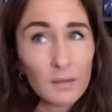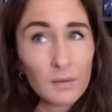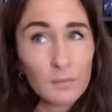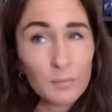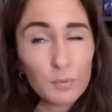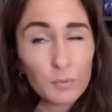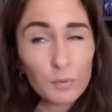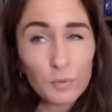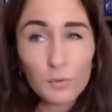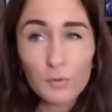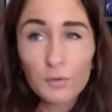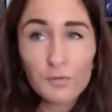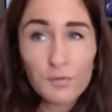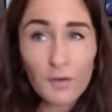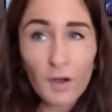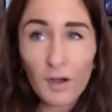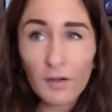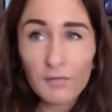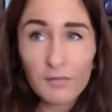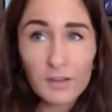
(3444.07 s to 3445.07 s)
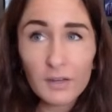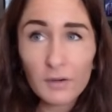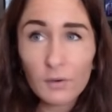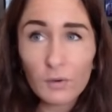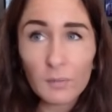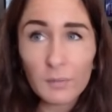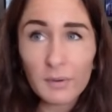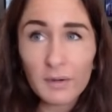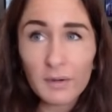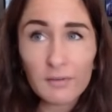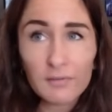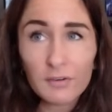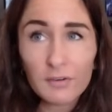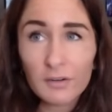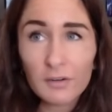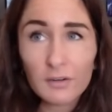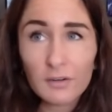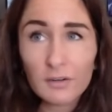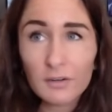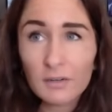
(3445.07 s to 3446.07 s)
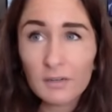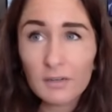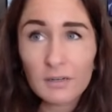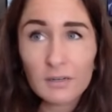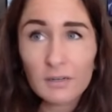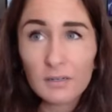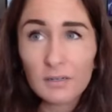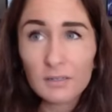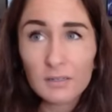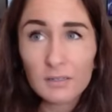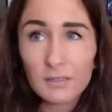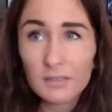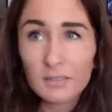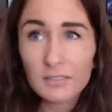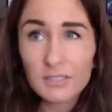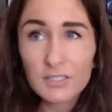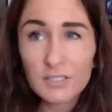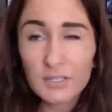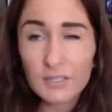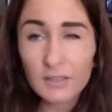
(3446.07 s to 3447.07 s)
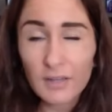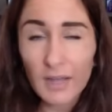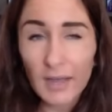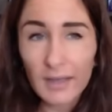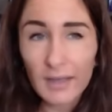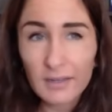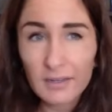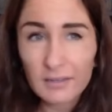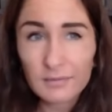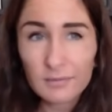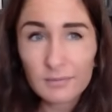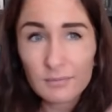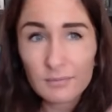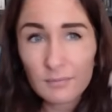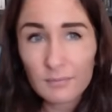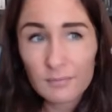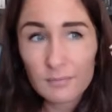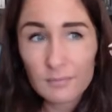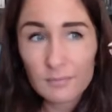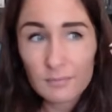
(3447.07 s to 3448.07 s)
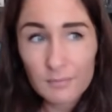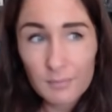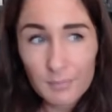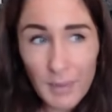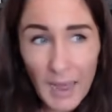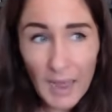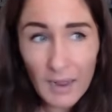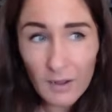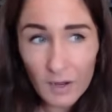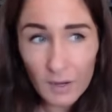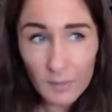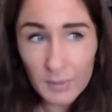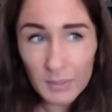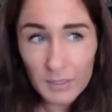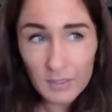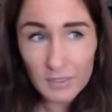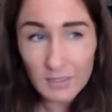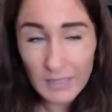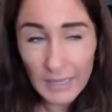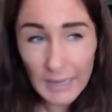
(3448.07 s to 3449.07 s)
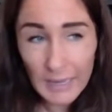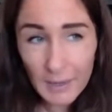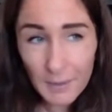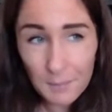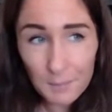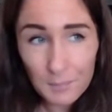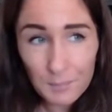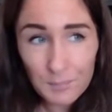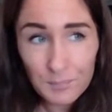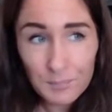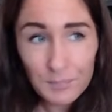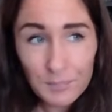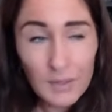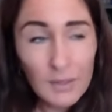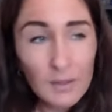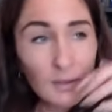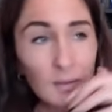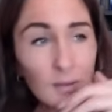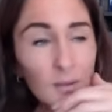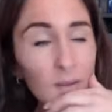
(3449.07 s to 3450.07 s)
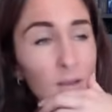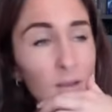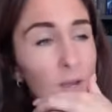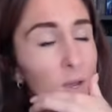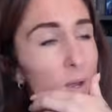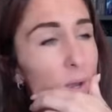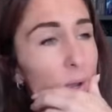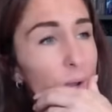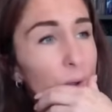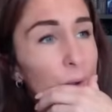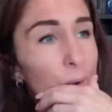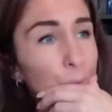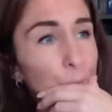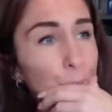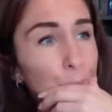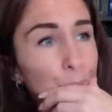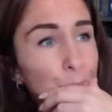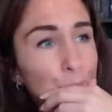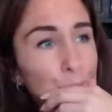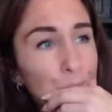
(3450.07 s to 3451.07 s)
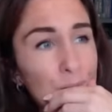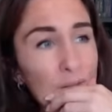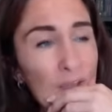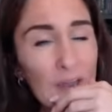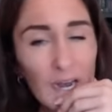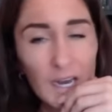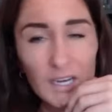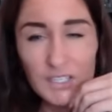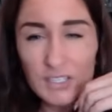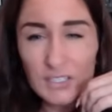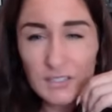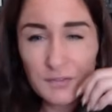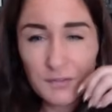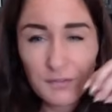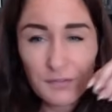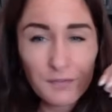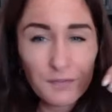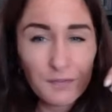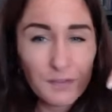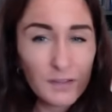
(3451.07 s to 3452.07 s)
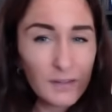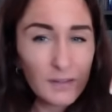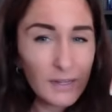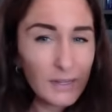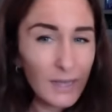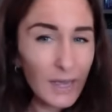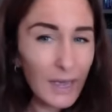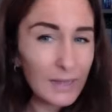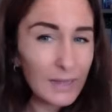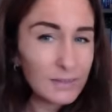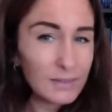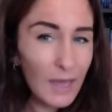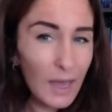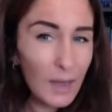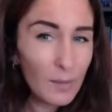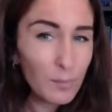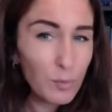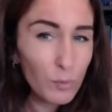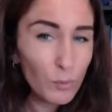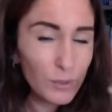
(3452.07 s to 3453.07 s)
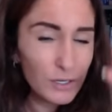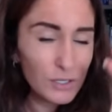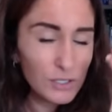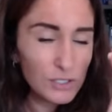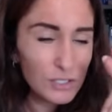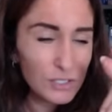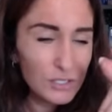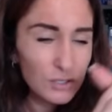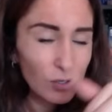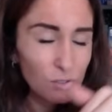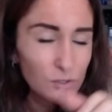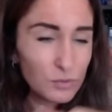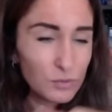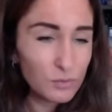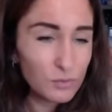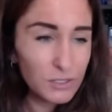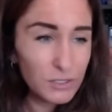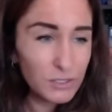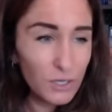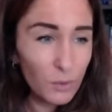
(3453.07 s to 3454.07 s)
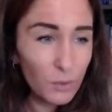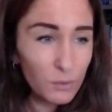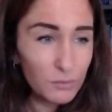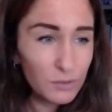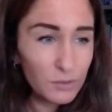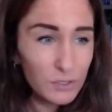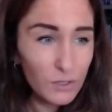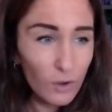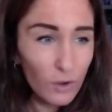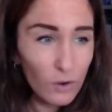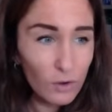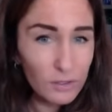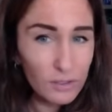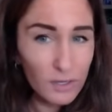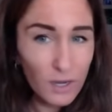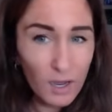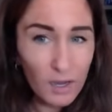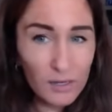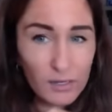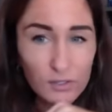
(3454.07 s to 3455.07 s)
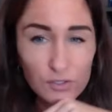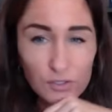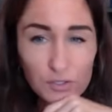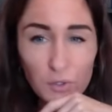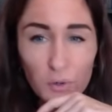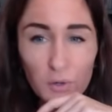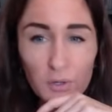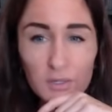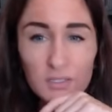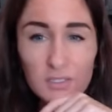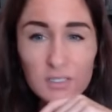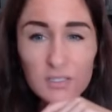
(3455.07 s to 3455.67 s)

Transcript: proof of it or whatever to like back up a claim. And I just feel like at that point it just starts really going really hard, not in Shawn's,